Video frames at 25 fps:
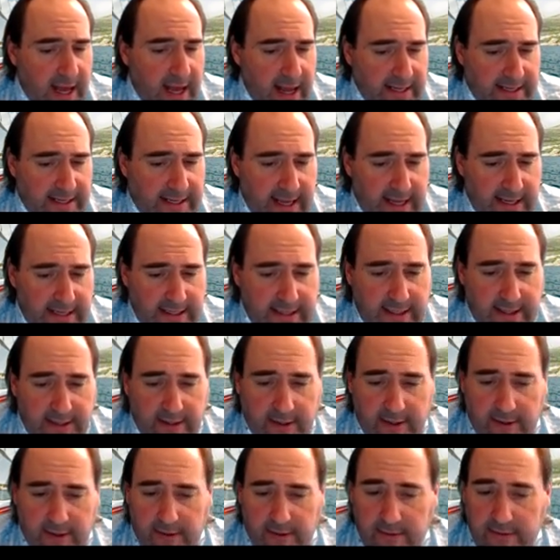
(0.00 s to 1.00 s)
Again
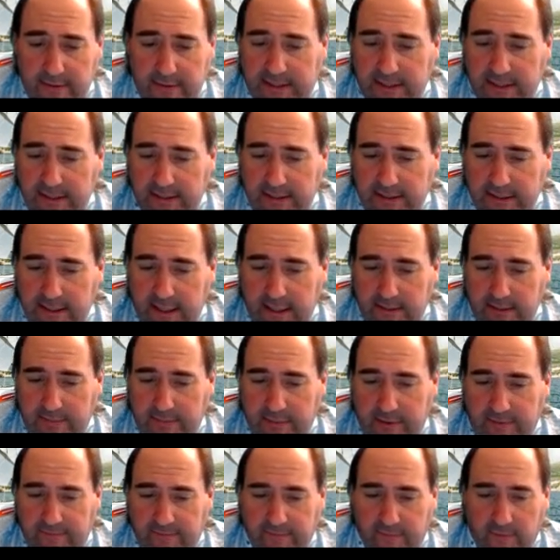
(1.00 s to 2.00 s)
here, just like
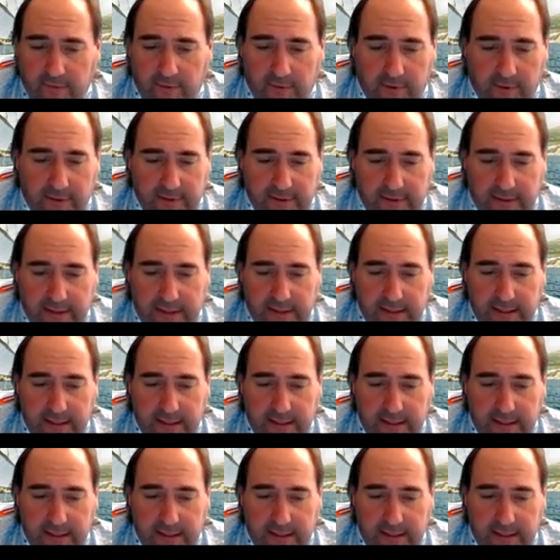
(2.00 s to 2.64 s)
before,